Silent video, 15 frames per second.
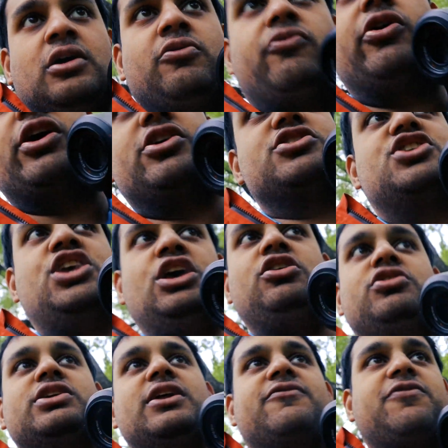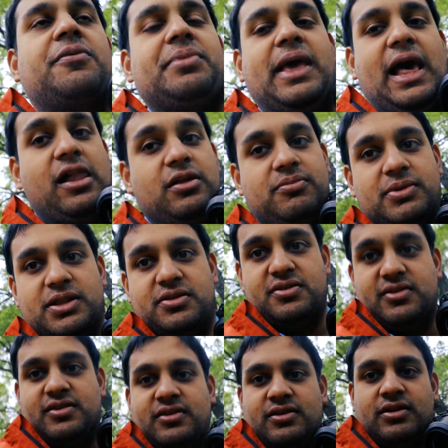where you're shielded from the
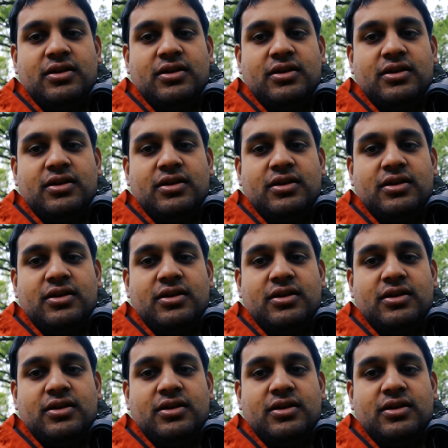elements,